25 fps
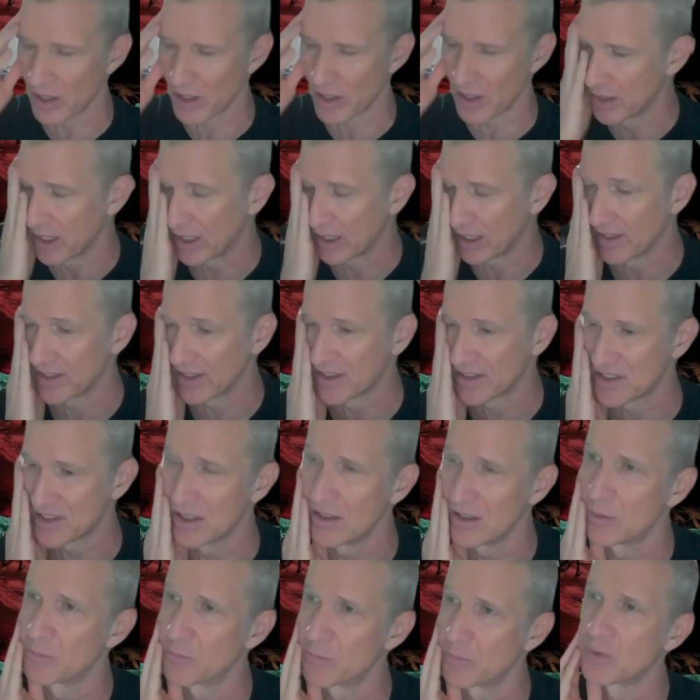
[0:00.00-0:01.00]
okay, let's see,
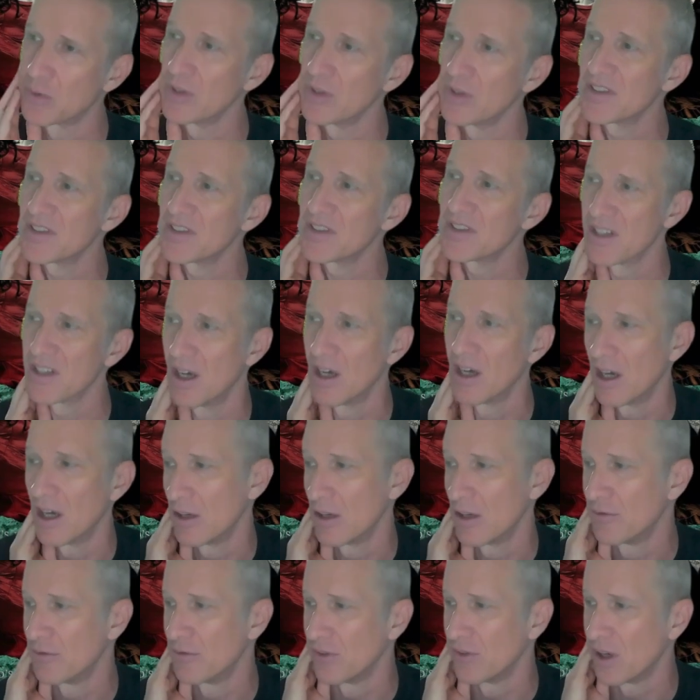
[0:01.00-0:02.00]
the Prince
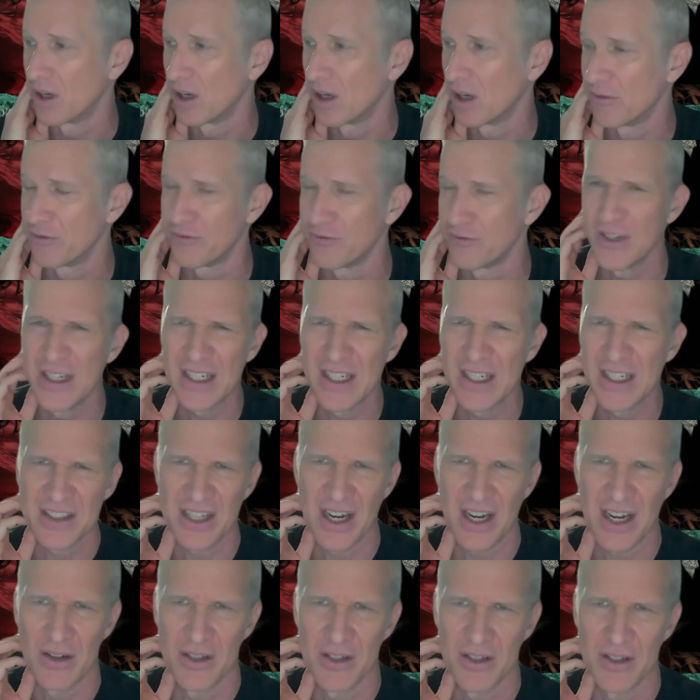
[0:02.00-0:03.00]
of Phoenix,
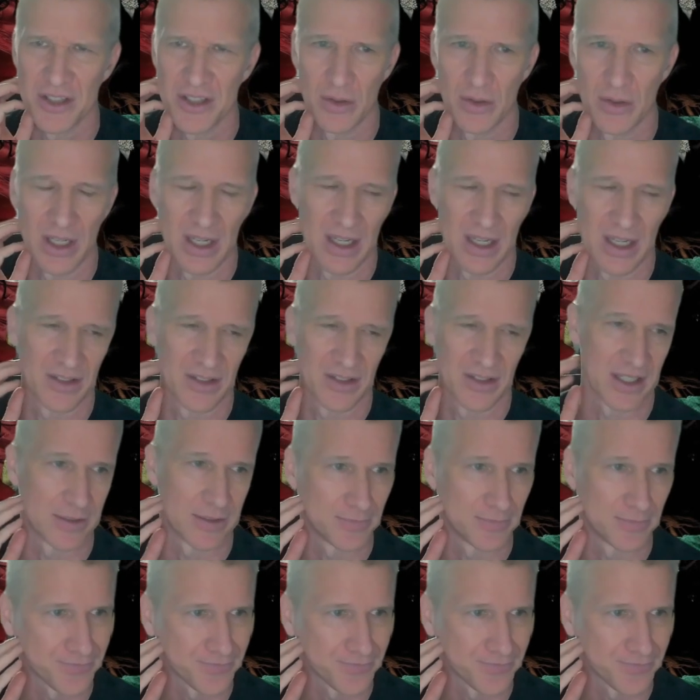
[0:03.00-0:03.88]
Arizona. How's that?